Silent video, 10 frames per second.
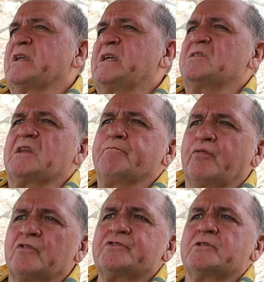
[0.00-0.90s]
He said
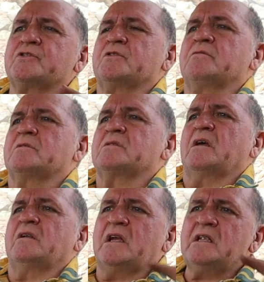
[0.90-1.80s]
prostitutes
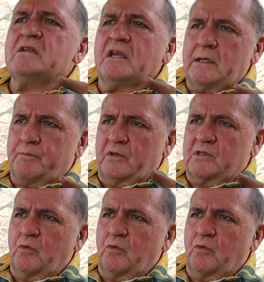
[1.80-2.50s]
and innkeepers